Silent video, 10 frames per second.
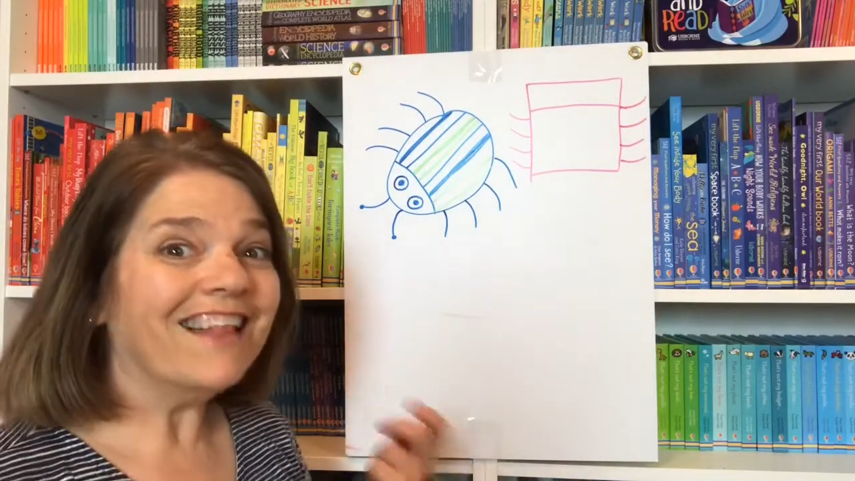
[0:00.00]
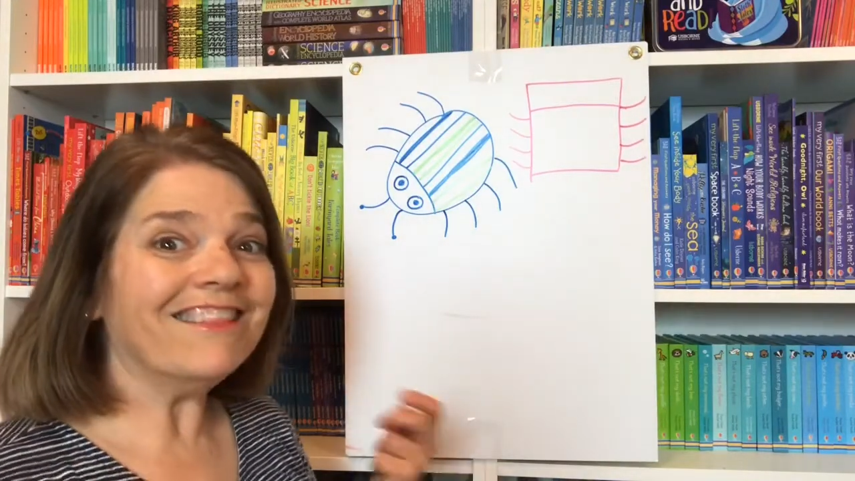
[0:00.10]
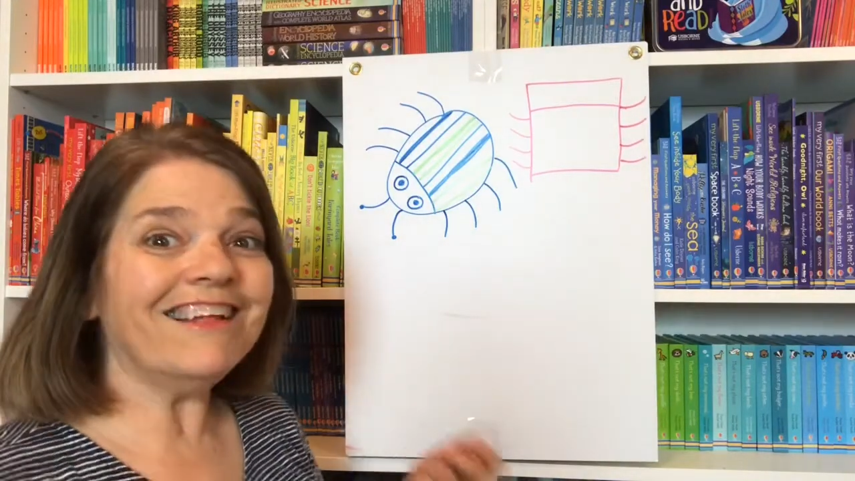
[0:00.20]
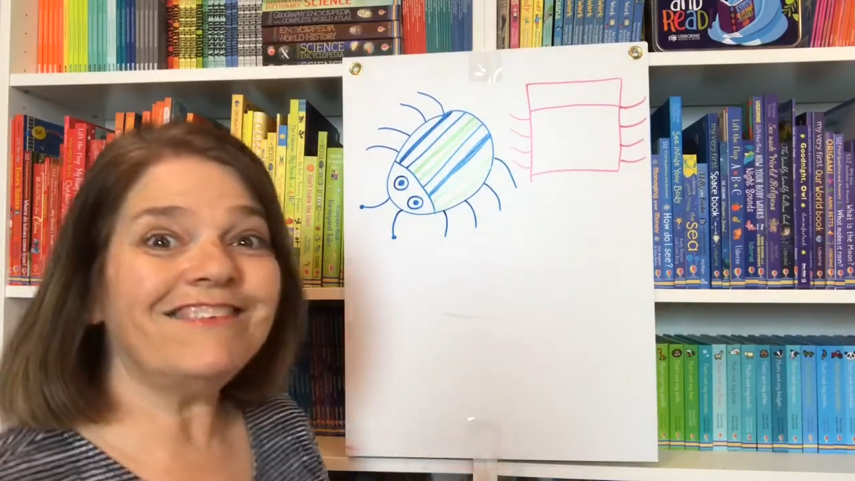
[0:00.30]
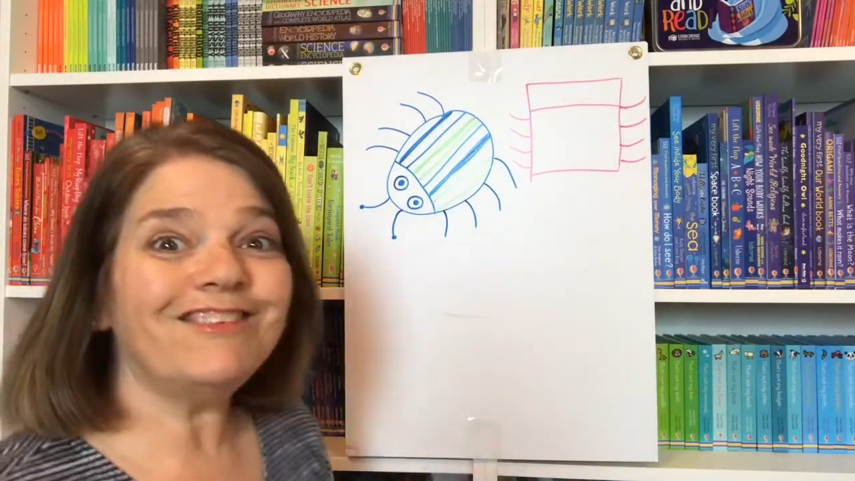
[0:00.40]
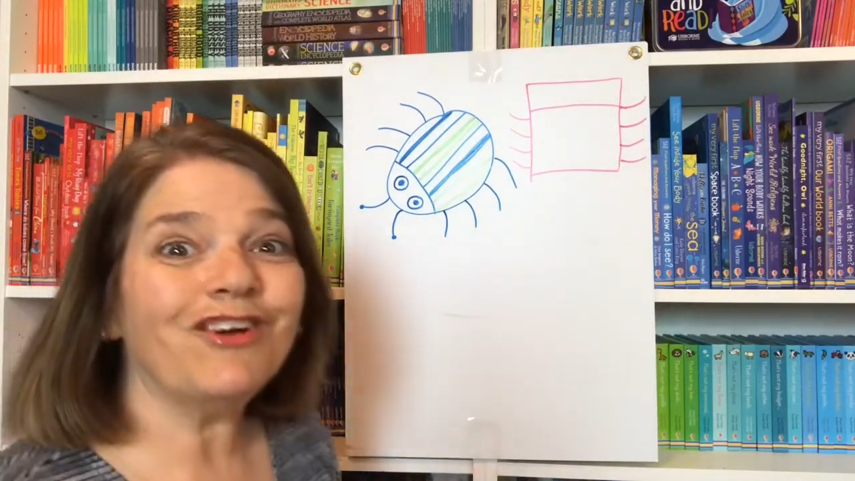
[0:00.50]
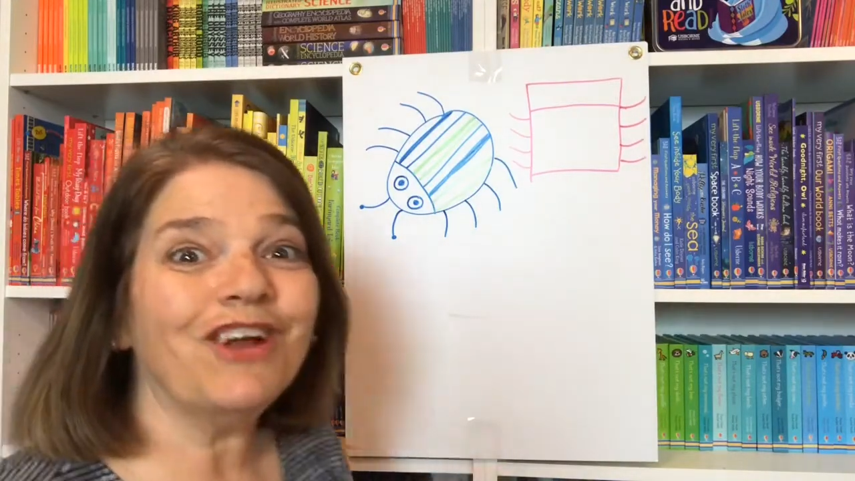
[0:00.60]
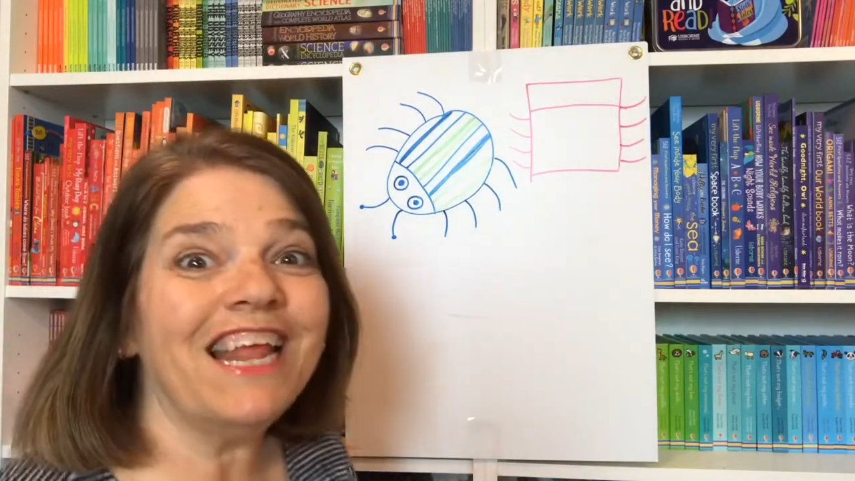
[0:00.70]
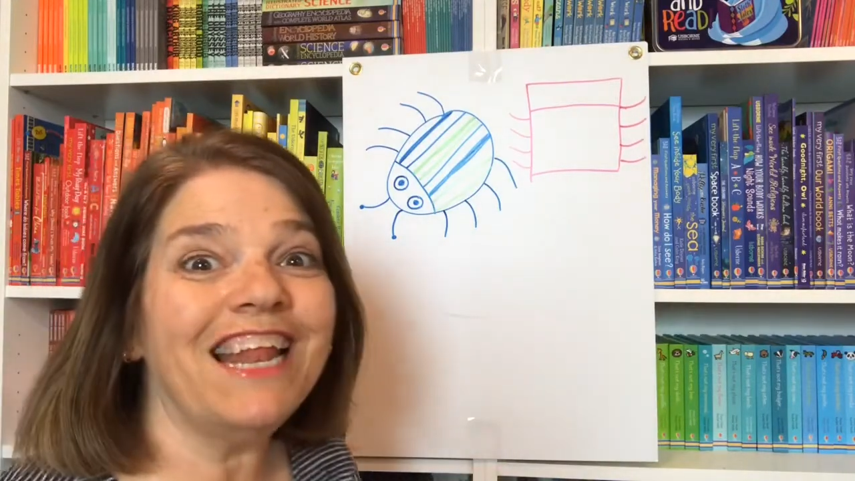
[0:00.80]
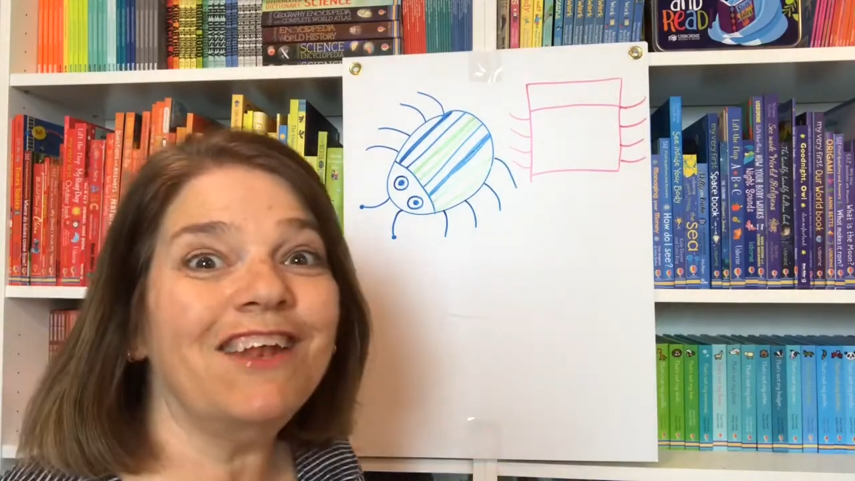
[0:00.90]
Let's turn
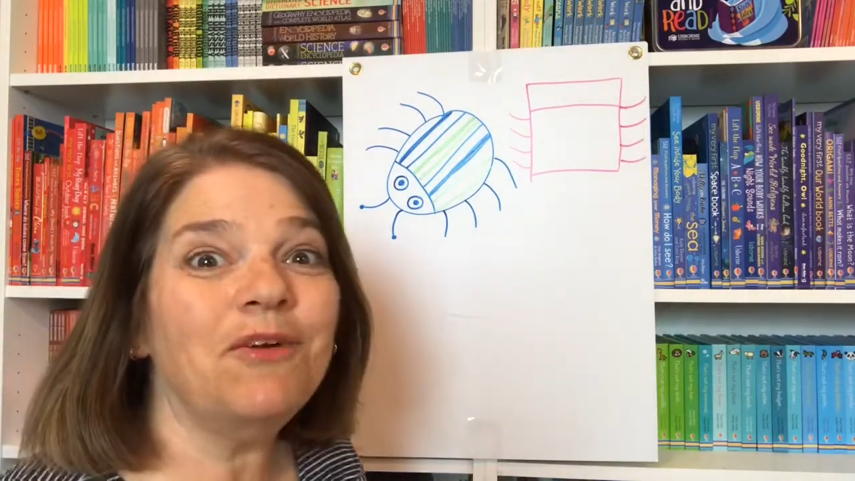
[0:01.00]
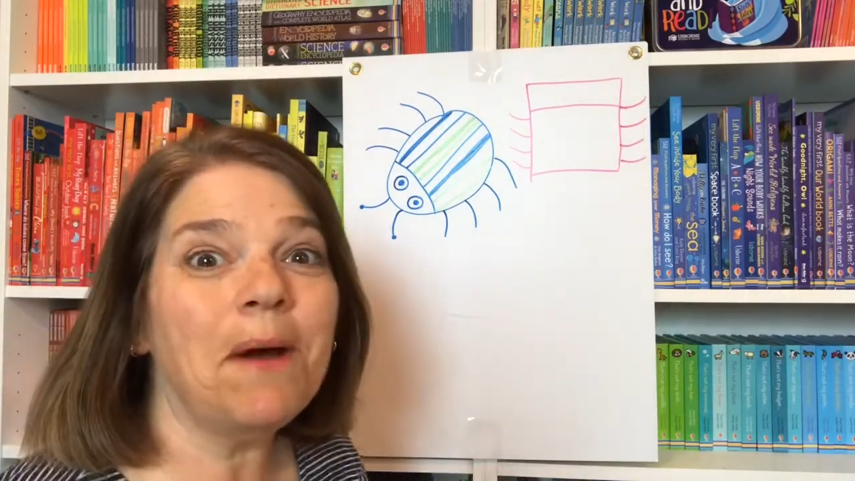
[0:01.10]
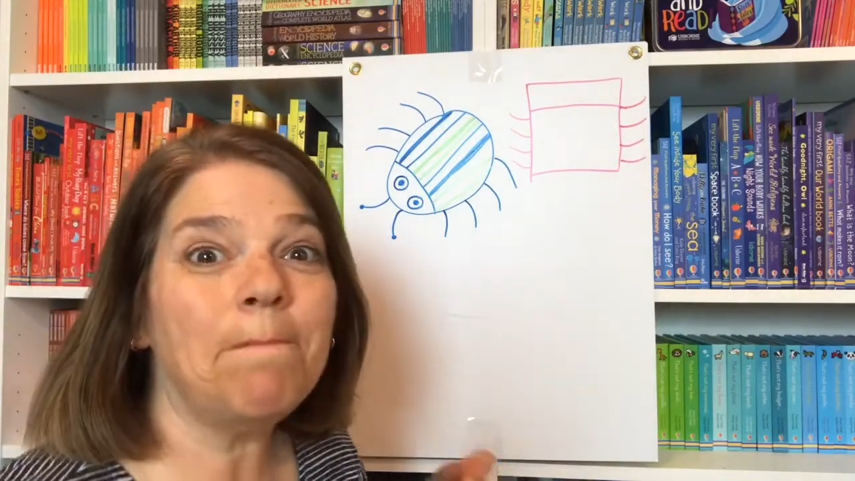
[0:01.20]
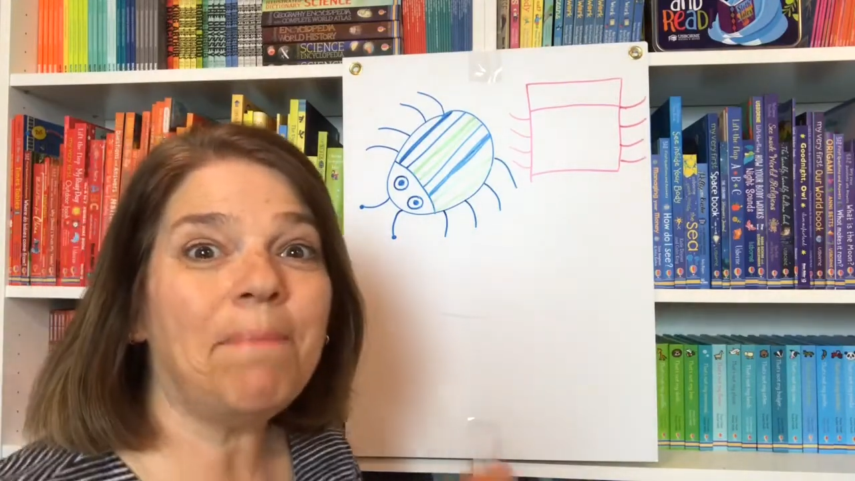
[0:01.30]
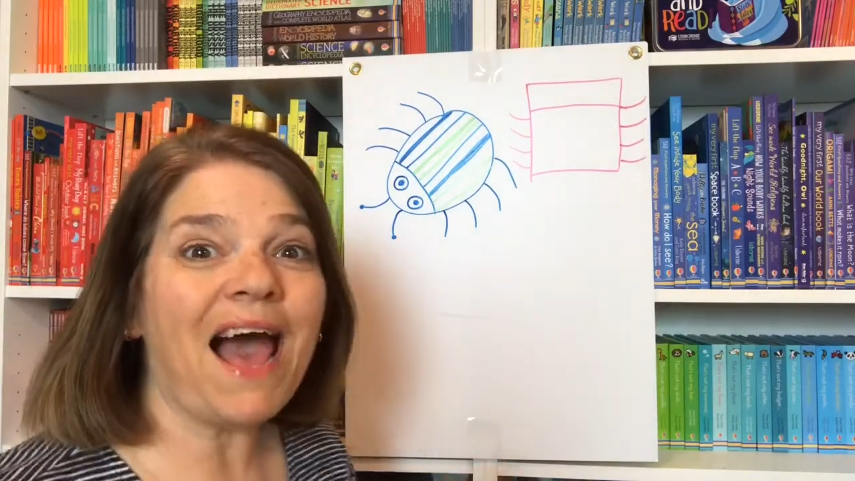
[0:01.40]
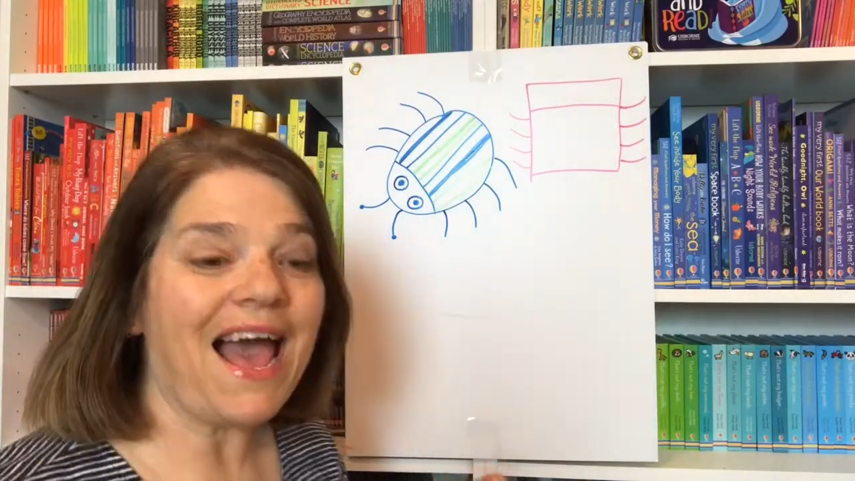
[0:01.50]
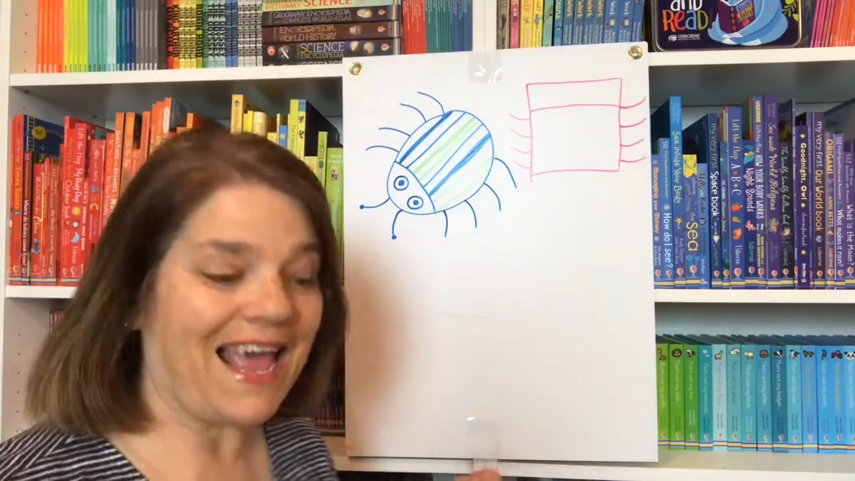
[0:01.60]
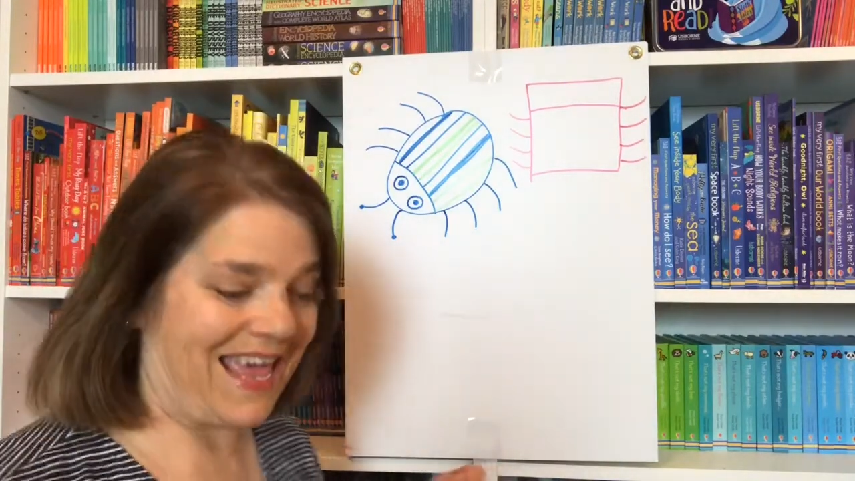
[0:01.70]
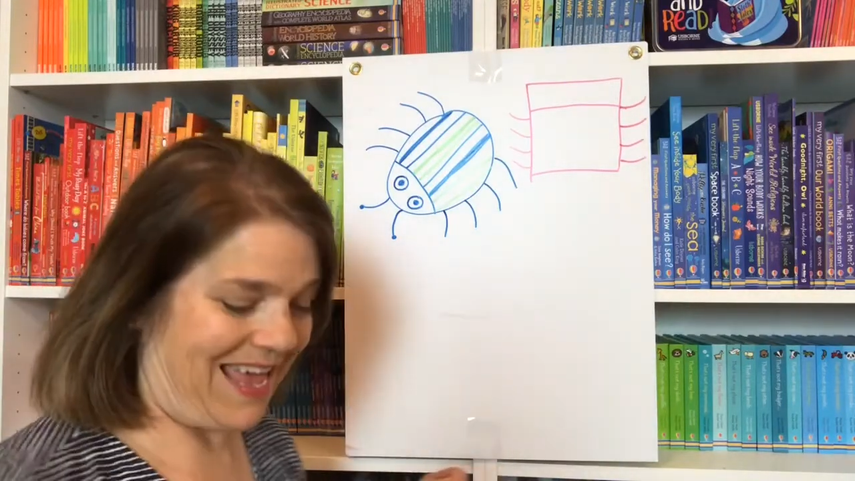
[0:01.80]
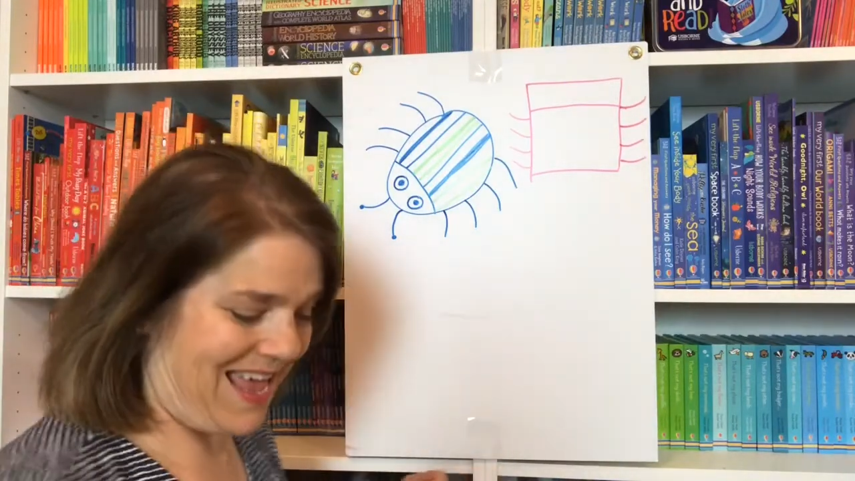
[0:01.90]
it into a
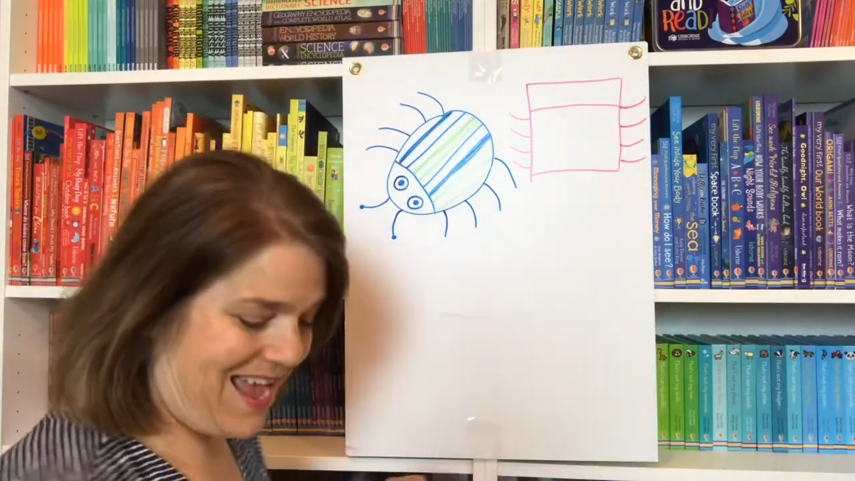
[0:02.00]
bug.